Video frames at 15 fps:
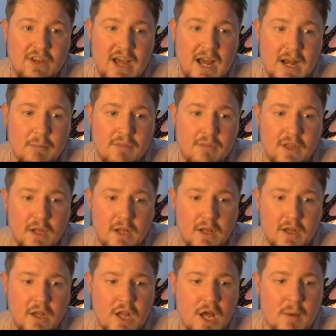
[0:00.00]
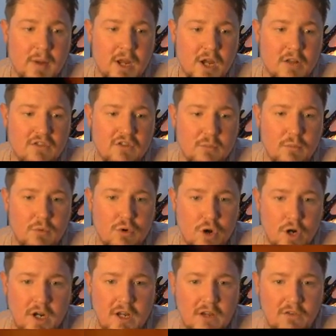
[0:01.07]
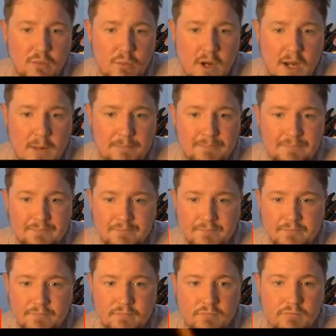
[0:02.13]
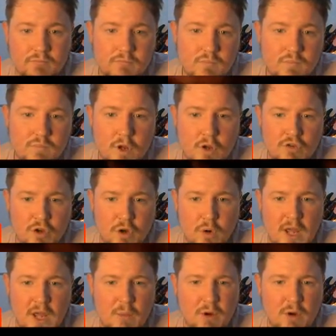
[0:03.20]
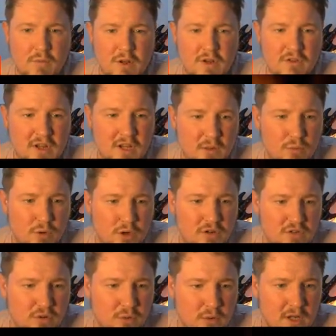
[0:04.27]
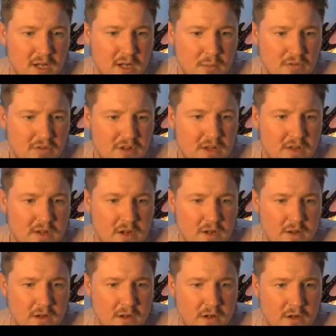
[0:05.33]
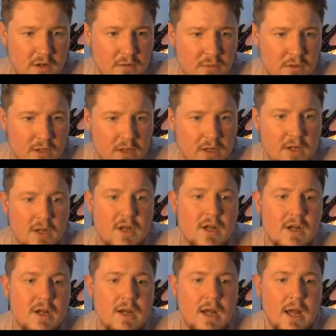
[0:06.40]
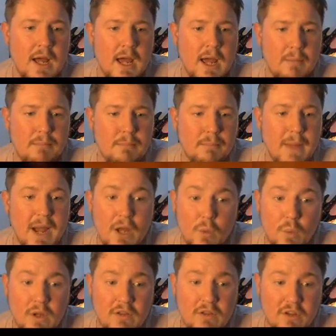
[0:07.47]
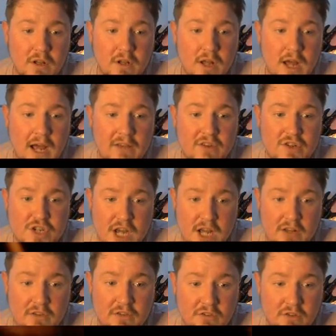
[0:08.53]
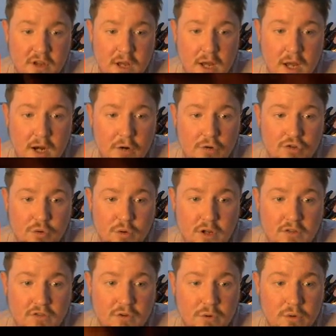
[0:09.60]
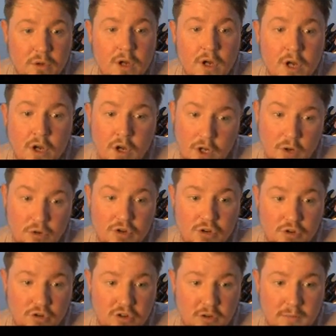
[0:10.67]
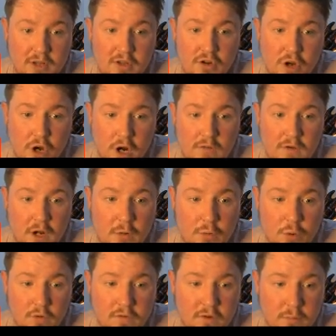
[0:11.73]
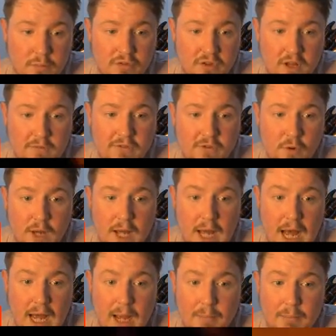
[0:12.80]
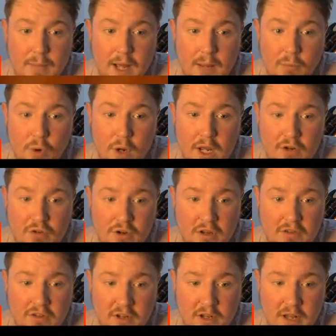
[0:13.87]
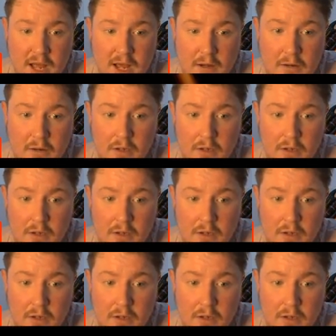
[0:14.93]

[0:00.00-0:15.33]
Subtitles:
Adam Thielen. Now we got some rookies, right? So, hey, what if we just click rookies only? Anyone standing out there? Not really. Michael Wilson has a chance at Arizona to do something, to carve out a role for himself. So I'm quite interested in that.